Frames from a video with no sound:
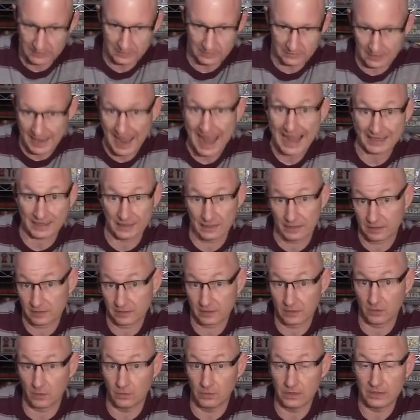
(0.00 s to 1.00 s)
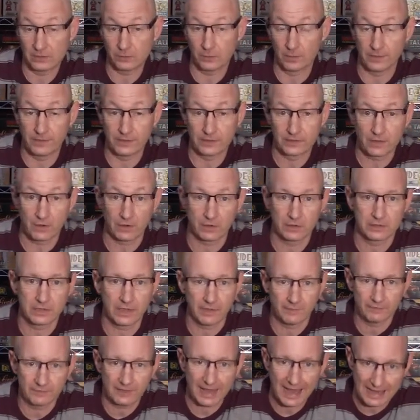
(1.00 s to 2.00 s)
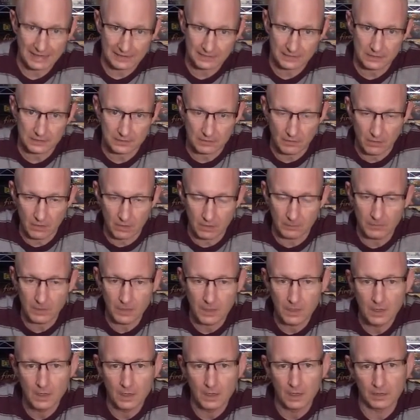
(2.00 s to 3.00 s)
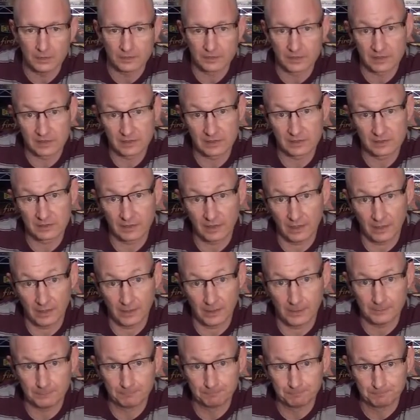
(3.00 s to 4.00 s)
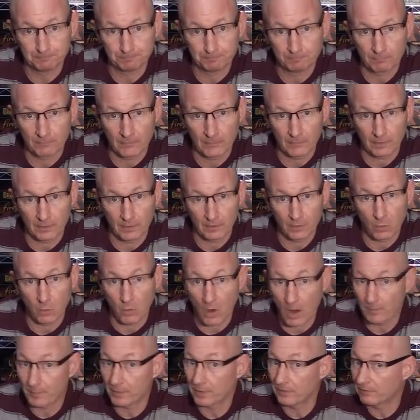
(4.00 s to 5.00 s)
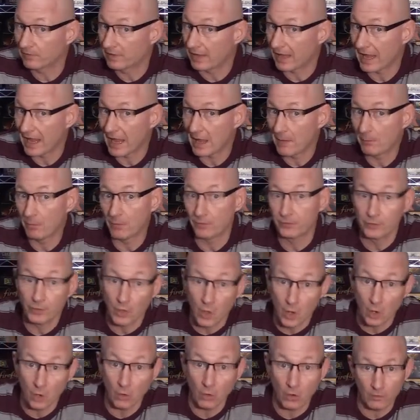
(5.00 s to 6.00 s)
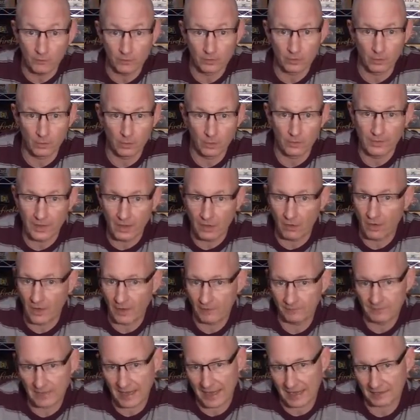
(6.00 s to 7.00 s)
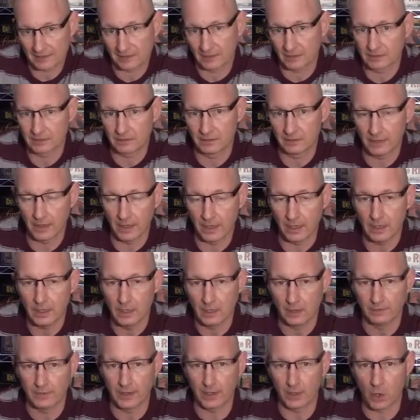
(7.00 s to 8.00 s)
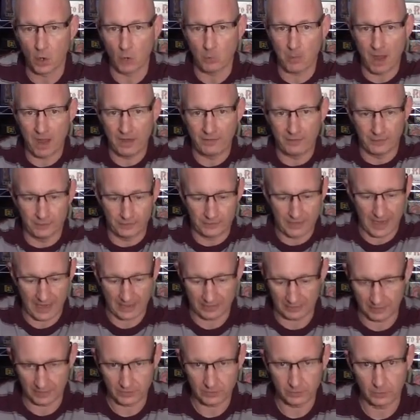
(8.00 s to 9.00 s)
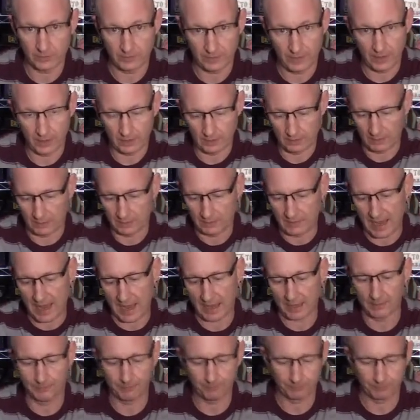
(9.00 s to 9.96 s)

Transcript: tactics. So each one of these cards have tactics on them, and since it's a cooperative game with no overlord, they all have tactics, and they go by their tactics when they attack.